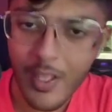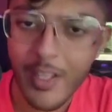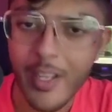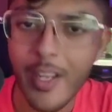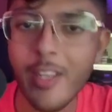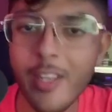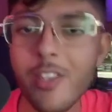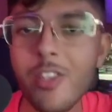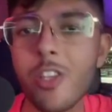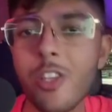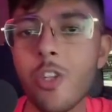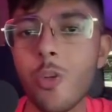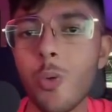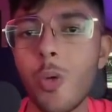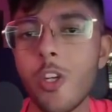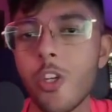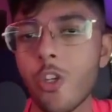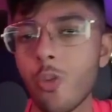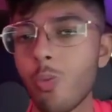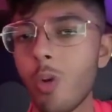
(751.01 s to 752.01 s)
in a
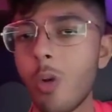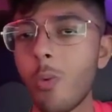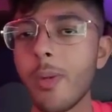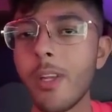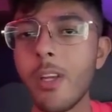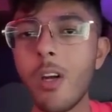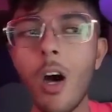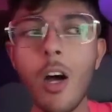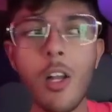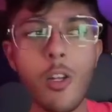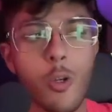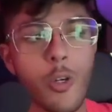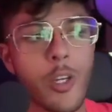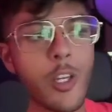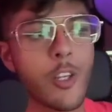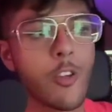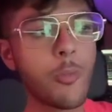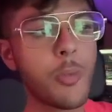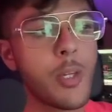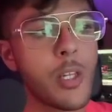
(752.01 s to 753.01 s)
situation where we are
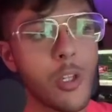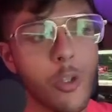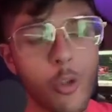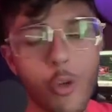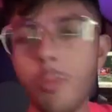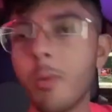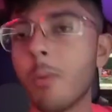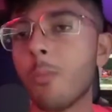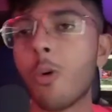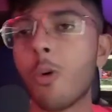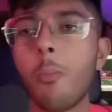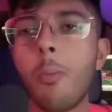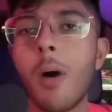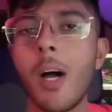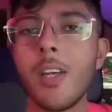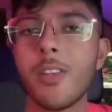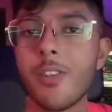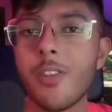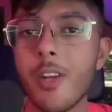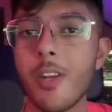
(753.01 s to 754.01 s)
looking to be a little bit more
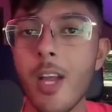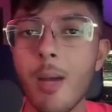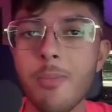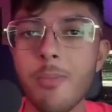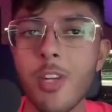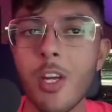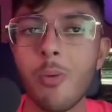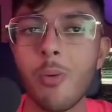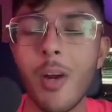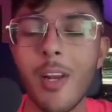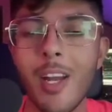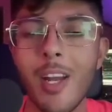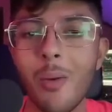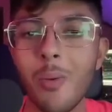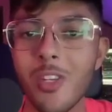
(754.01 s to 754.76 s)
biased to the upside right now,